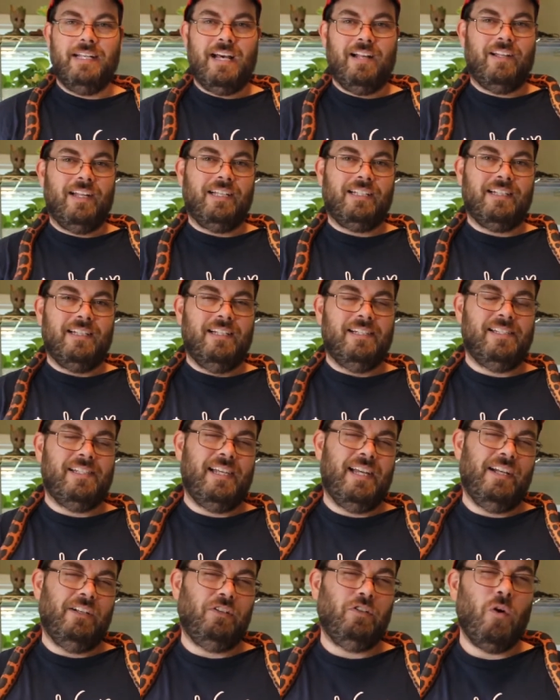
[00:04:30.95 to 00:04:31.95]
Now, like let's
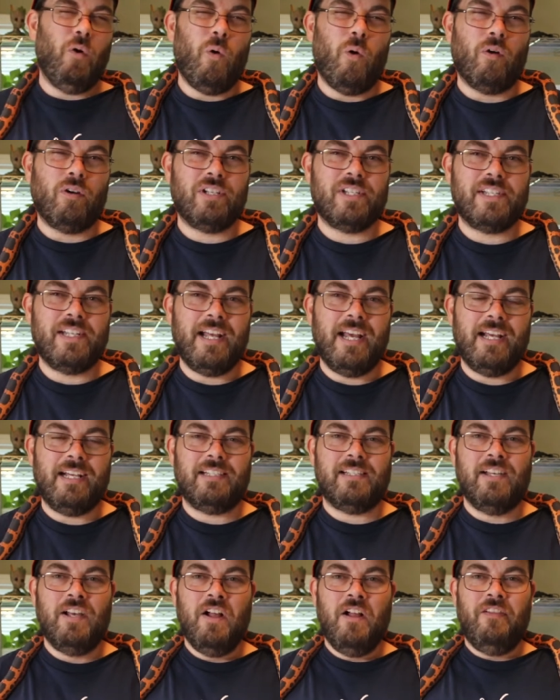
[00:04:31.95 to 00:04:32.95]
say in corn
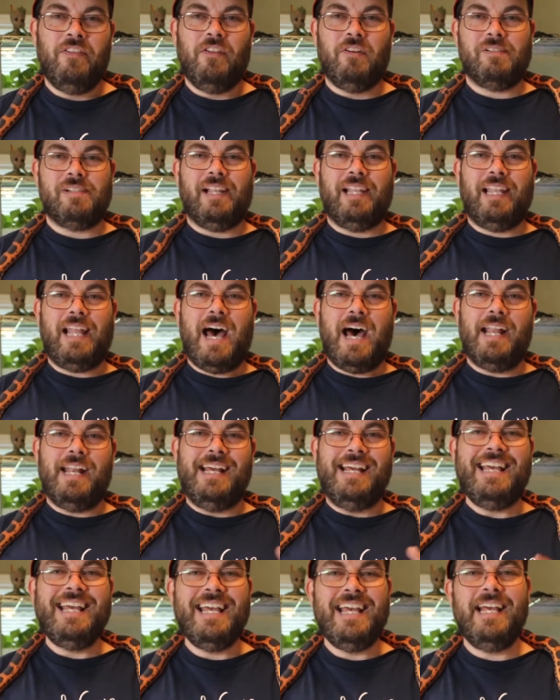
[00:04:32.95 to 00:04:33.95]
snakes, there's a lot
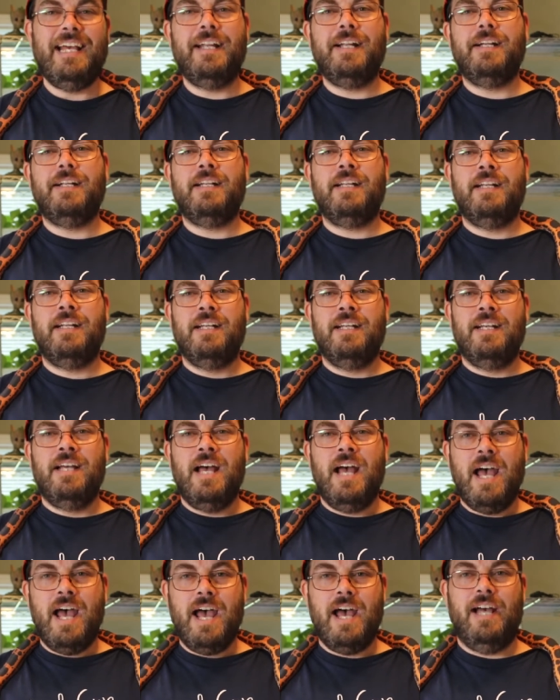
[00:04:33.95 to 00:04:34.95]
of hidden
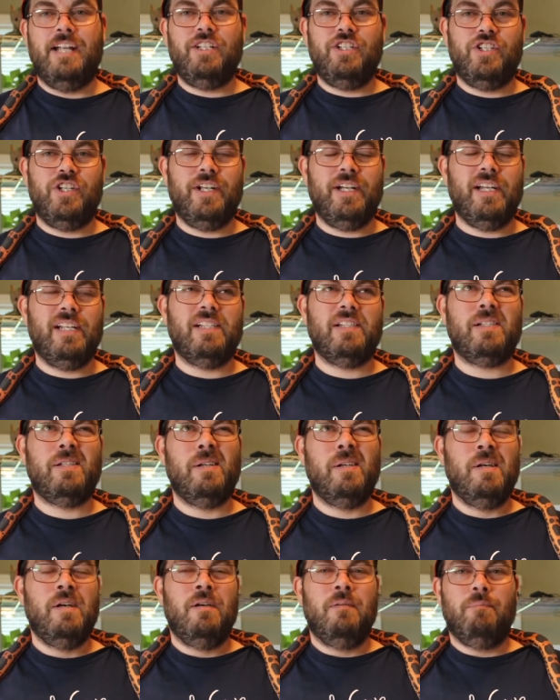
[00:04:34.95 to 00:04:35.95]
het genes
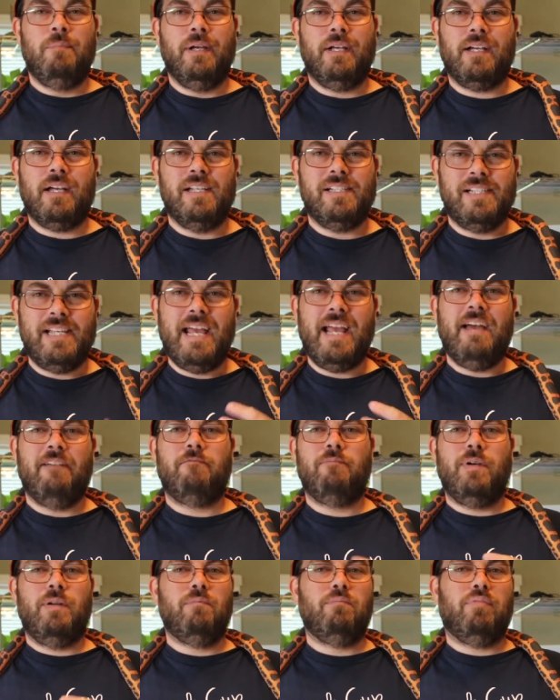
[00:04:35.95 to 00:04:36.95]
because they
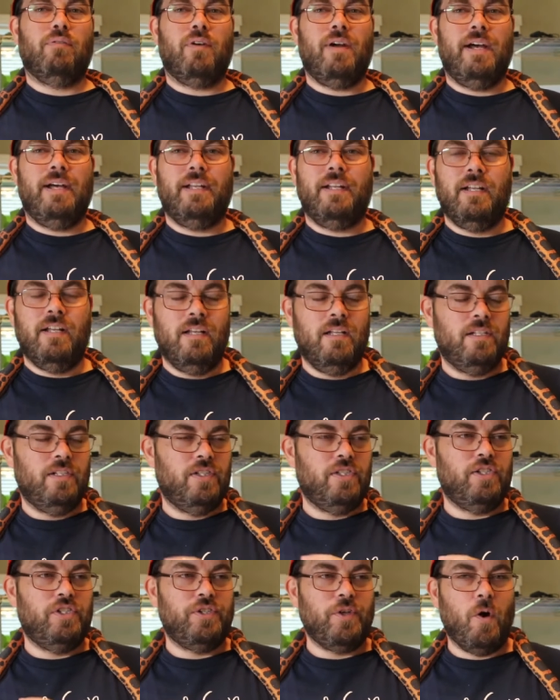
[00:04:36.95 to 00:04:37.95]
have been bred
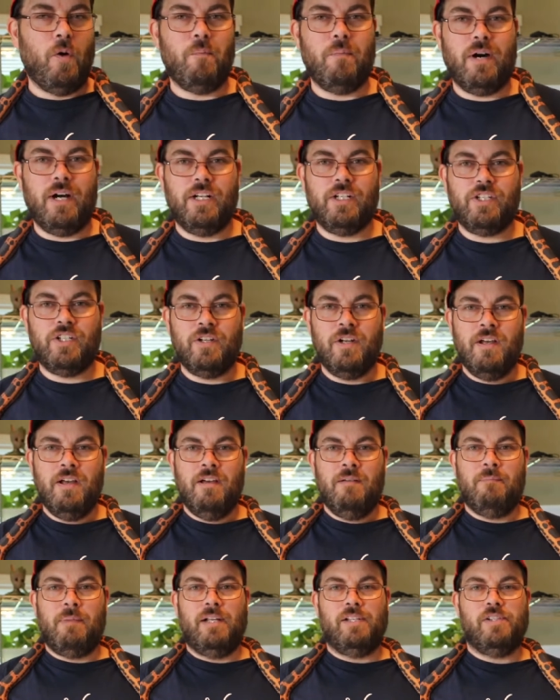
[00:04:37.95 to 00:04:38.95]
so much
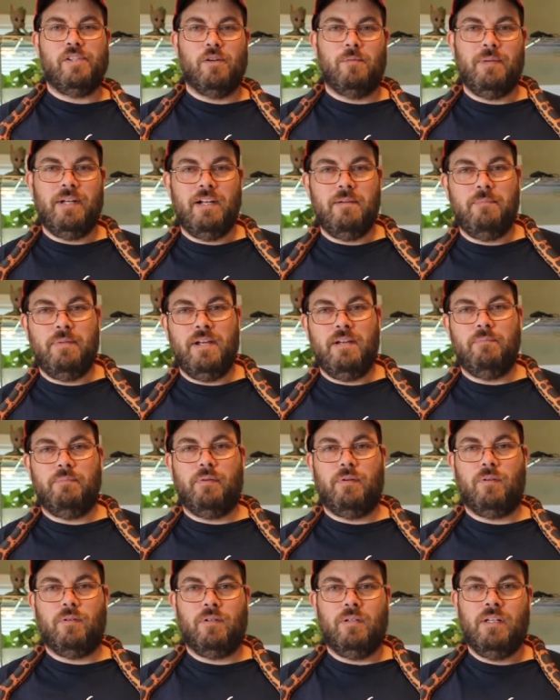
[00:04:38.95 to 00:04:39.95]
by so many
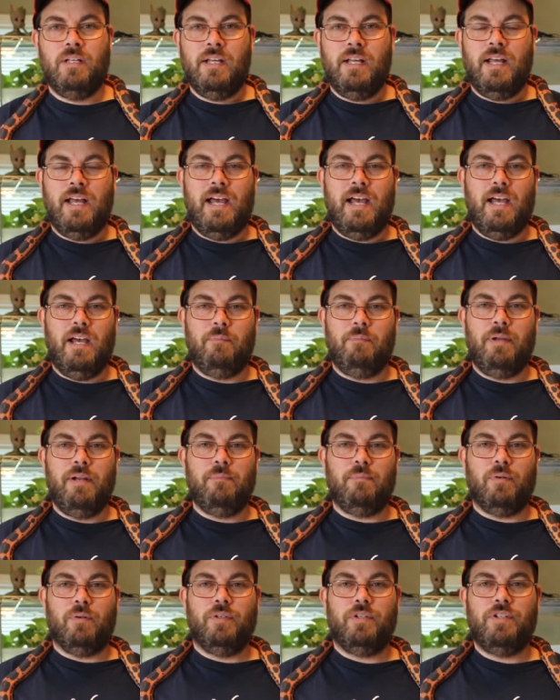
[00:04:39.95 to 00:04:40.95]
people, and
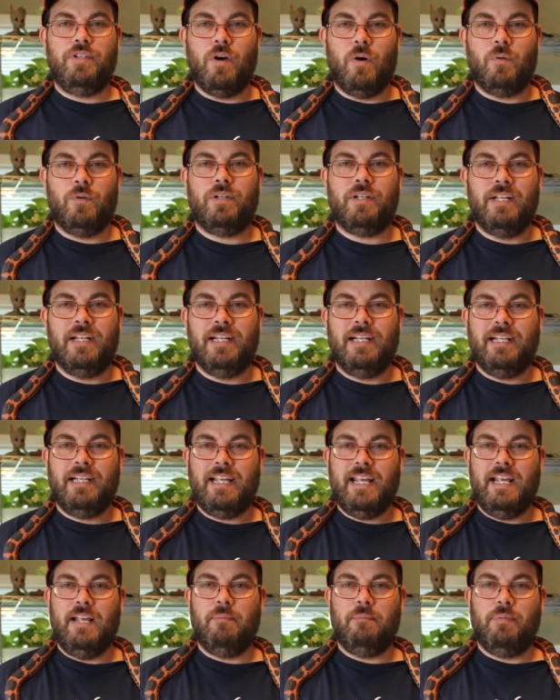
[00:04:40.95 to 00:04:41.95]
people don't
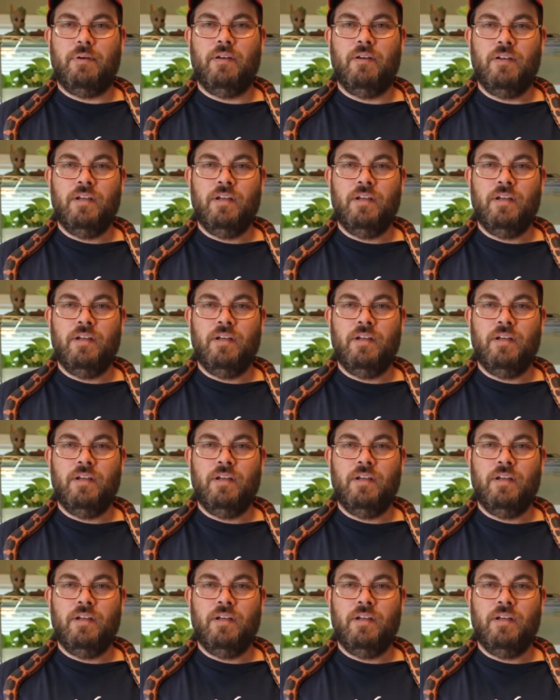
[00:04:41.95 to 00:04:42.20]
keep